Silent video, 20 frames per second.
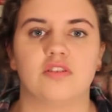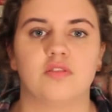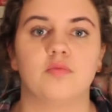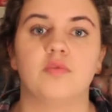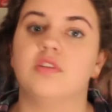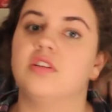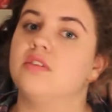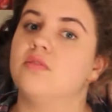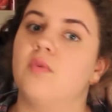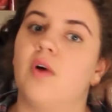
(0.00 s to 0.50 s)
and
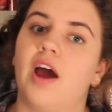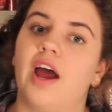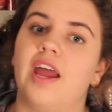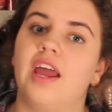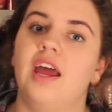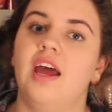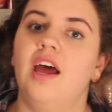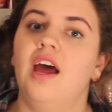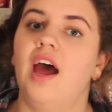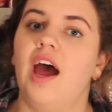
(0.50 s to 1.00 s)
which is
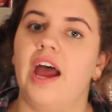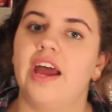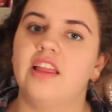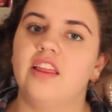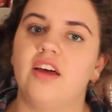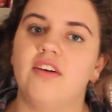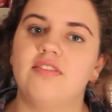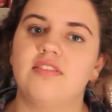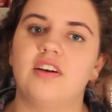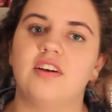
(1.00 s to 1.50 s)
why I
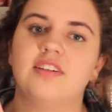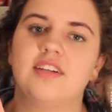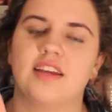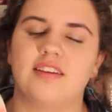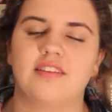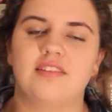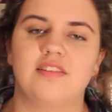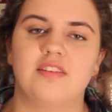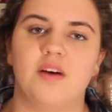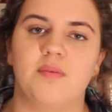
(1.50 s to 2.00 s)
love Sarah
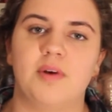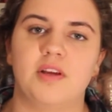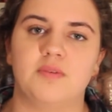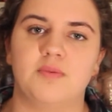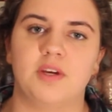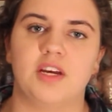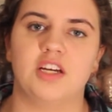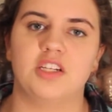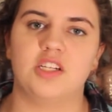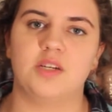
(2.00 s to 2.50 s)
Dessen so much,
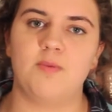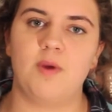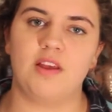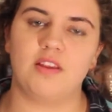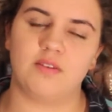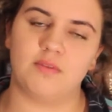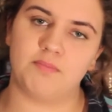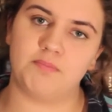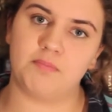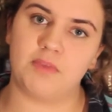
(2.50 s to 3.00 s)
because she
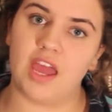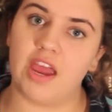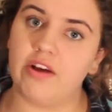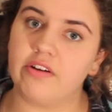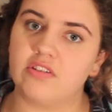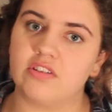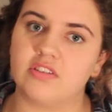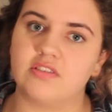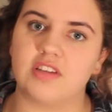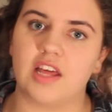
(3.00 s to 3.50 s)
makes
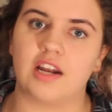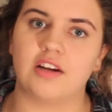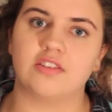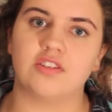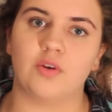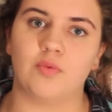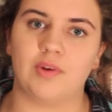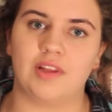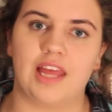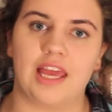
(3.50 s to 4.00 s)
characters that are
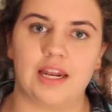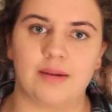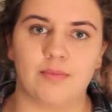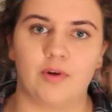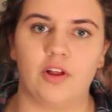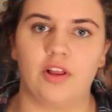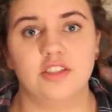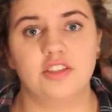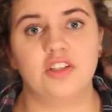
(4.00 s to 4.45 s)
so relatable.